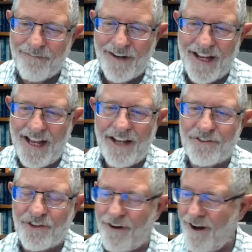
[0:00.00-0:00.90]
my
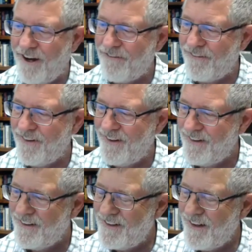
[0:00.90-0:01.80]
hands are off.
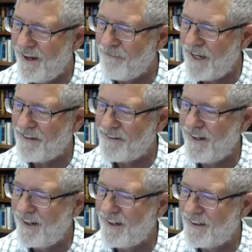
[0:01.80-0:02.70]
I'm not
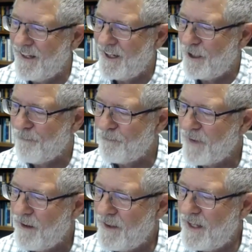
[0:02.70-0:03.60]
taking a thing.
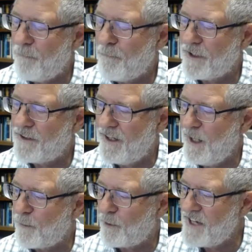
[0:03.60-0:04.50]
Then
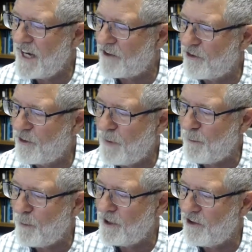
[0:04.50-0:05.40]
he protects the
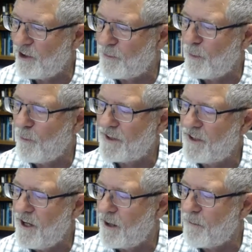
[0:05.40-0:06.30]
people. He says, but what
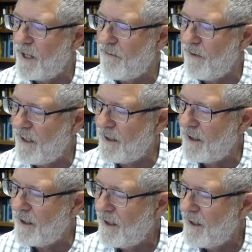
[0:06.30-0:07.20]
the young men have
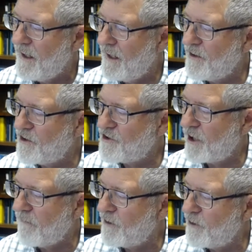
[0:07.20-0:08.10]
eaten and the
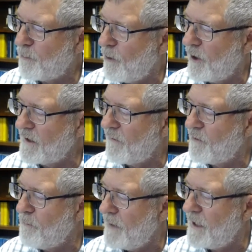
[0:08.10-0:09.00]
share of the spoil
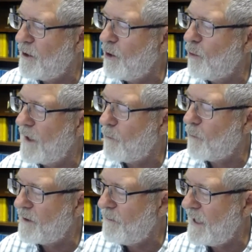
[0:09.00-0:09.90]
of the men who went
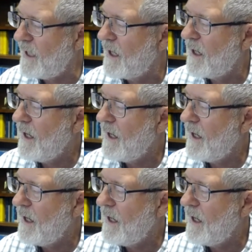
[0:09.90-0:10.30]
with me,